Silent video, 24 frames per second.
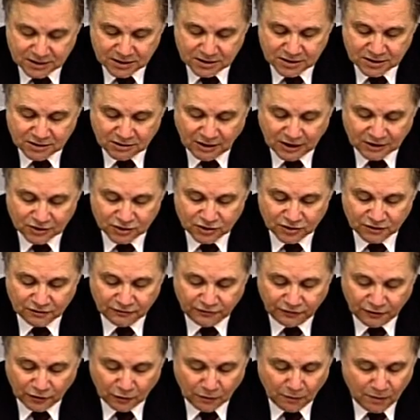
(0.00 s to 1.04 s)
and structural
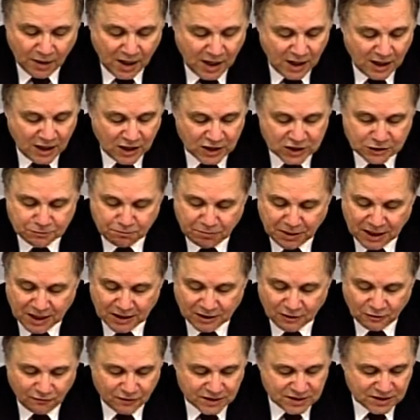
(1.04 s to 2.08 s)
reform as part
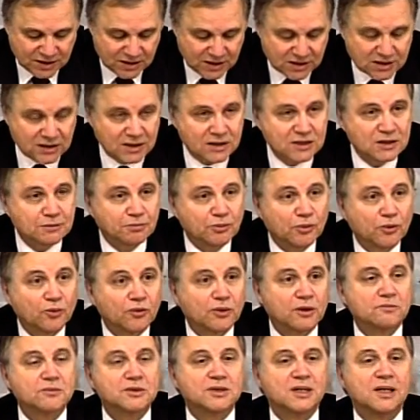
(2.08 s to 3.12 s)
of assistance
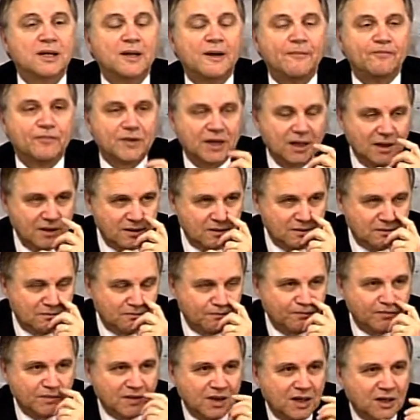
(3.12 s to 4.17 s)
programs.
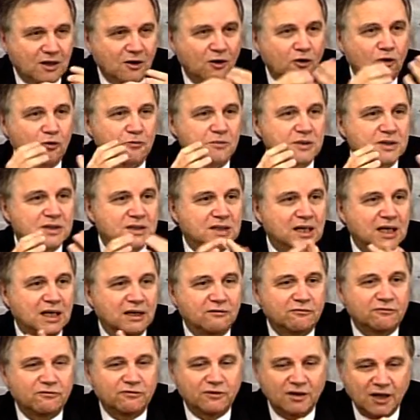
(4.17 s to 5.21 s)
Economists
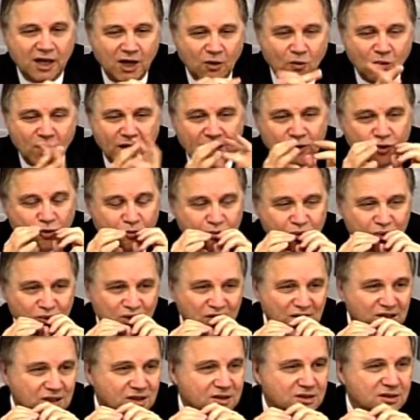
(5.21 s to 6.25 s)
have a way to put
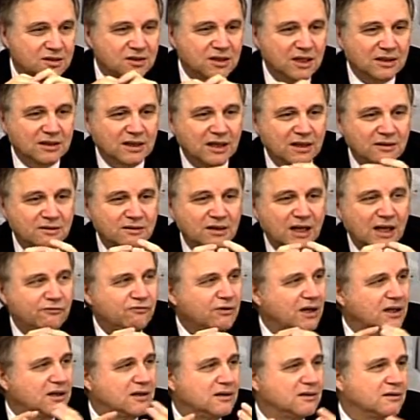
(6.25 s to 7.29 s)
this that I
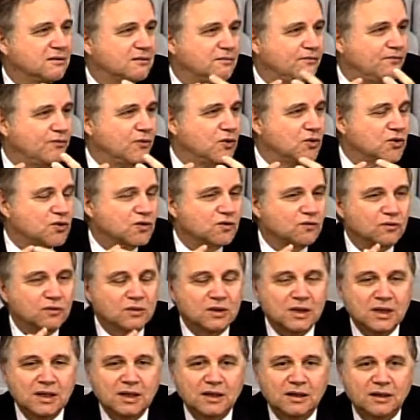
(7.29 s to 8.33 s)
find useful.
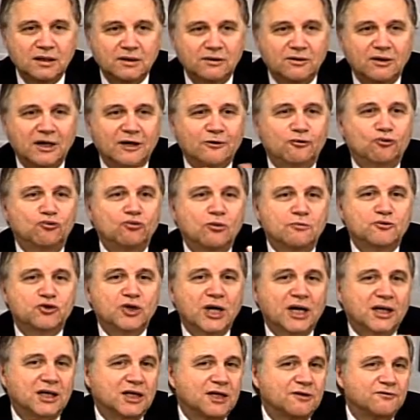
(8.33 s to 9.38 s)
There are two
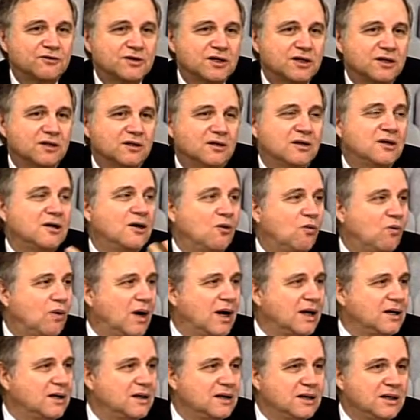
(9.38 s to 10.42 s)
objectives here.
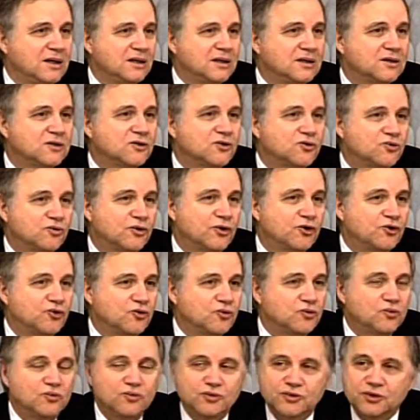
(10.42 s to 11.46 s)
One is to
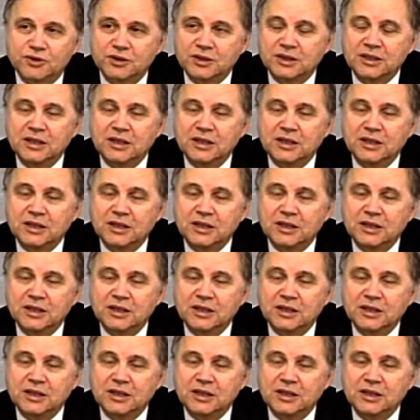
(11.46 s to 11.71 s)
reduce